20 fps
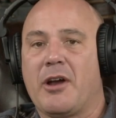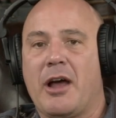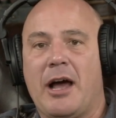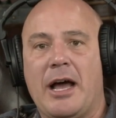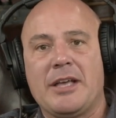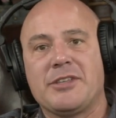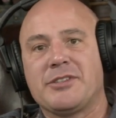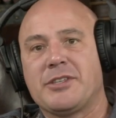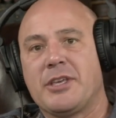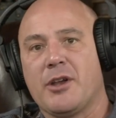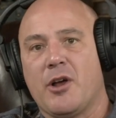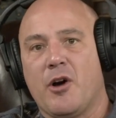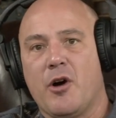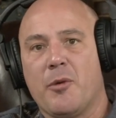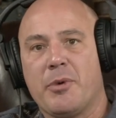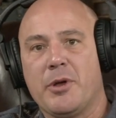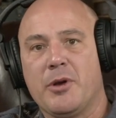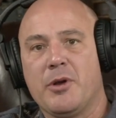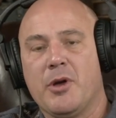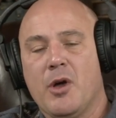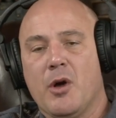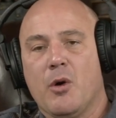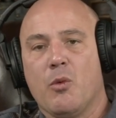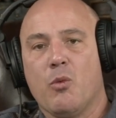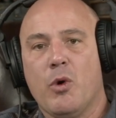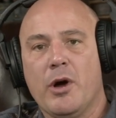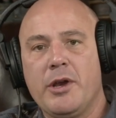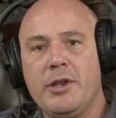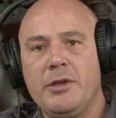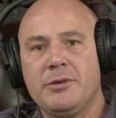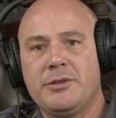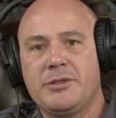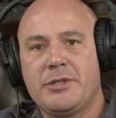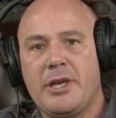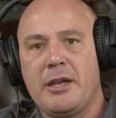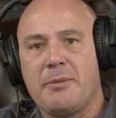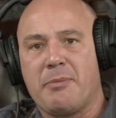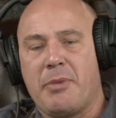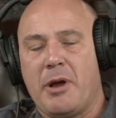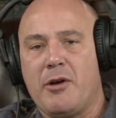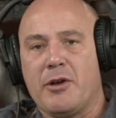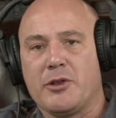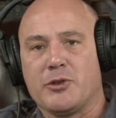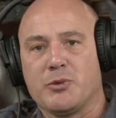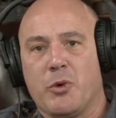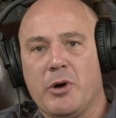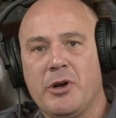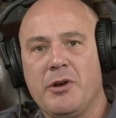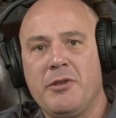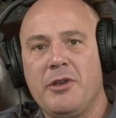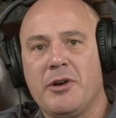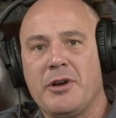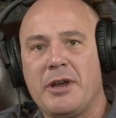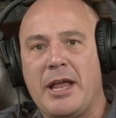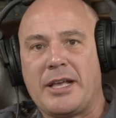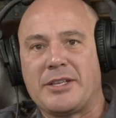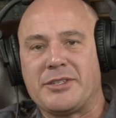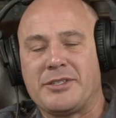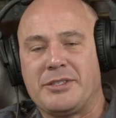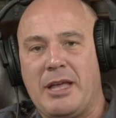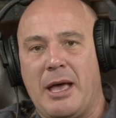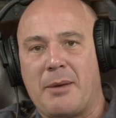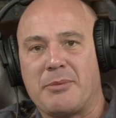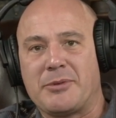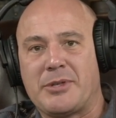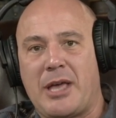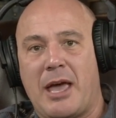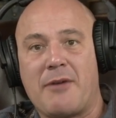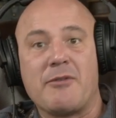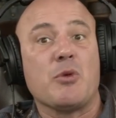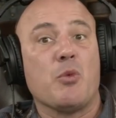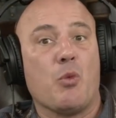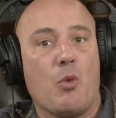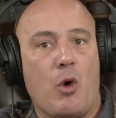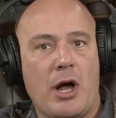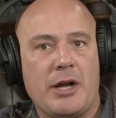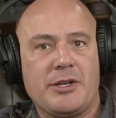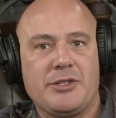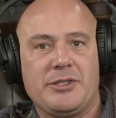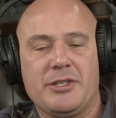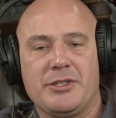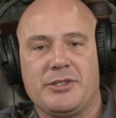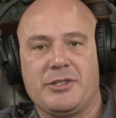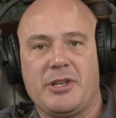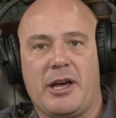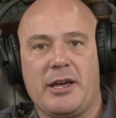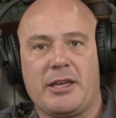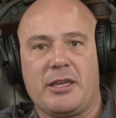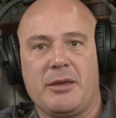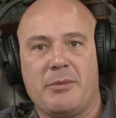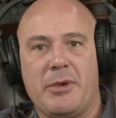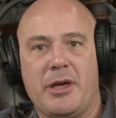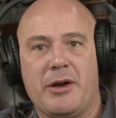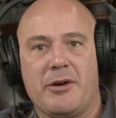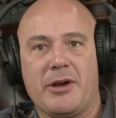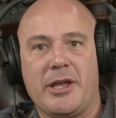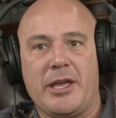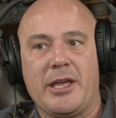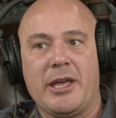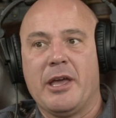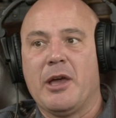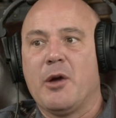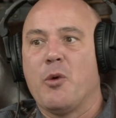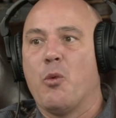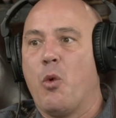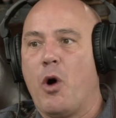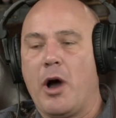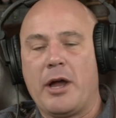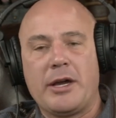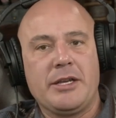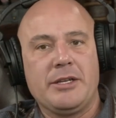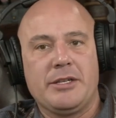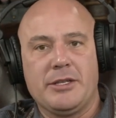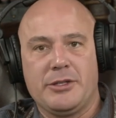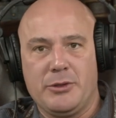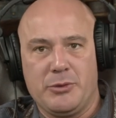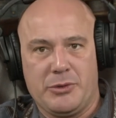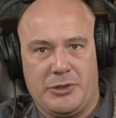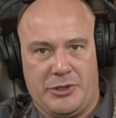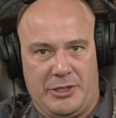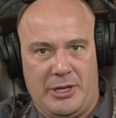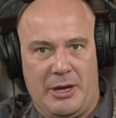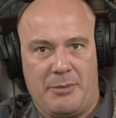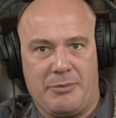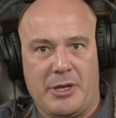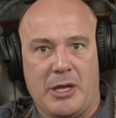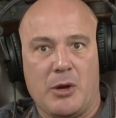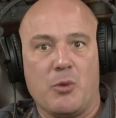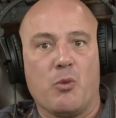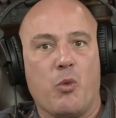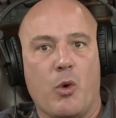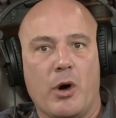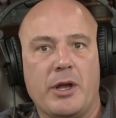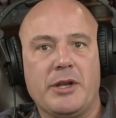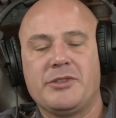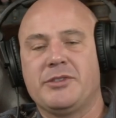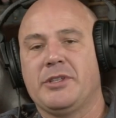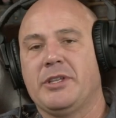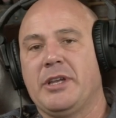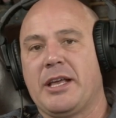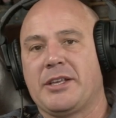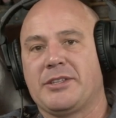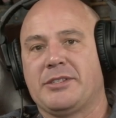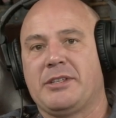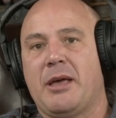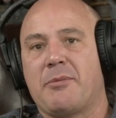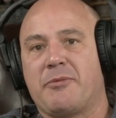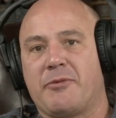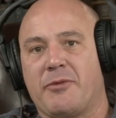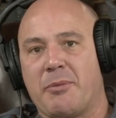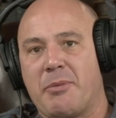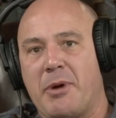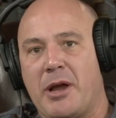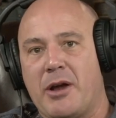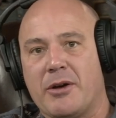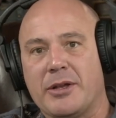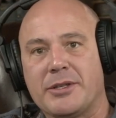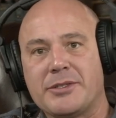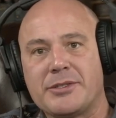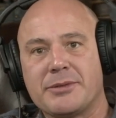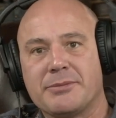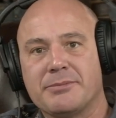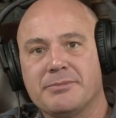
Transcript: eyes get open. What do you say to parents? What are their next steps? Having watched this documentary, wanting to do something, what is the next step for parents?